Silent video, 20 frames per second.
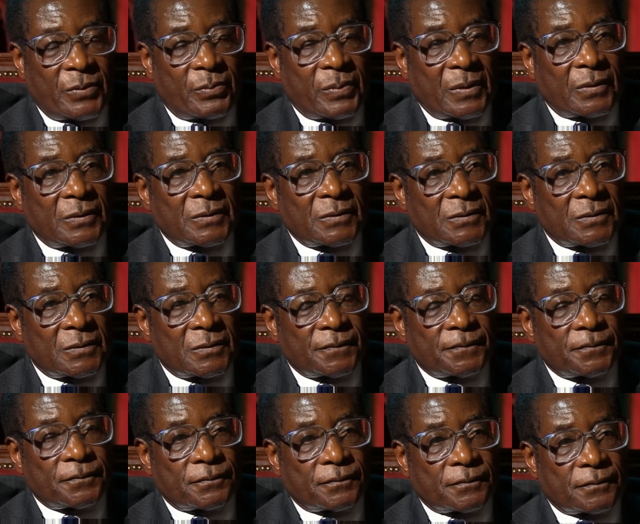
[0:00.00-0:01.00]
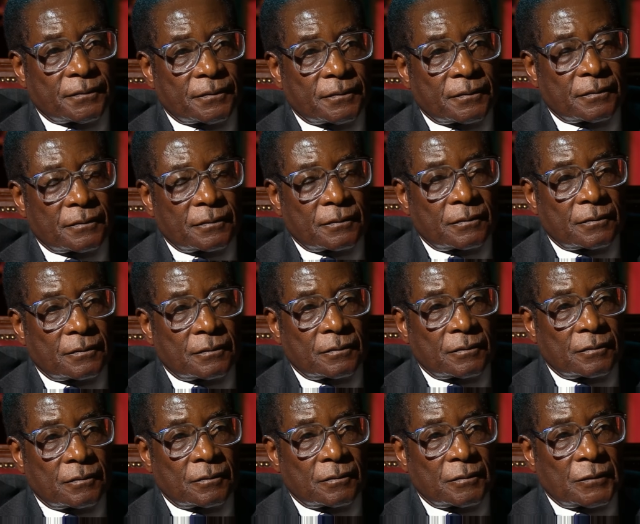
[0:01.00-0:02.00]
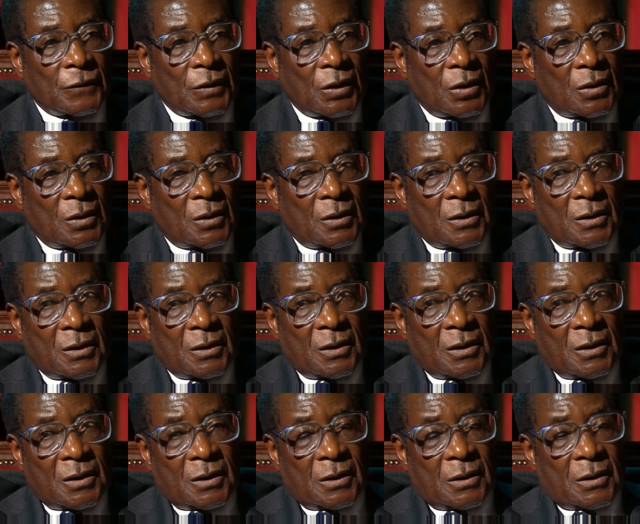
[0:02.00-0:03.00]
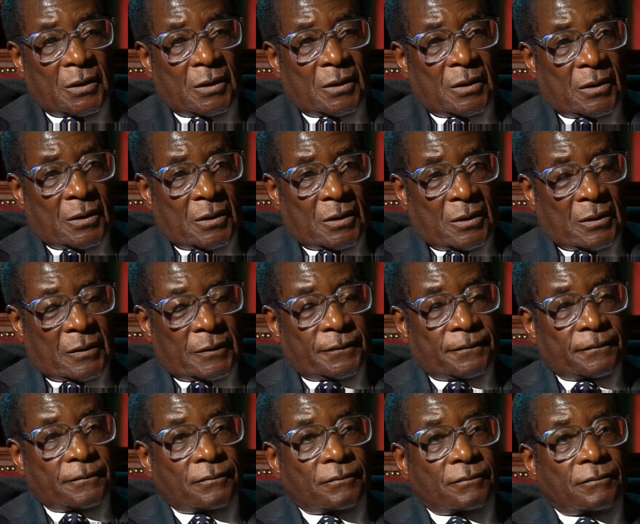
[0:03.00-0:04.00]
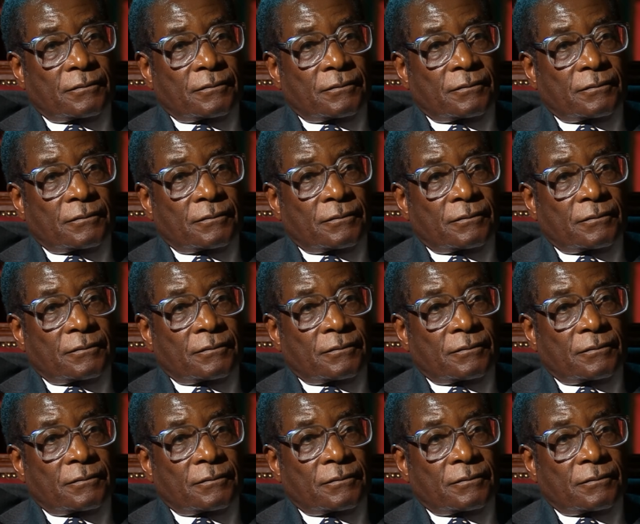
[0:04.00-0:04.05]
whites in your country are still thinking in a colonial way? They're thinking forward,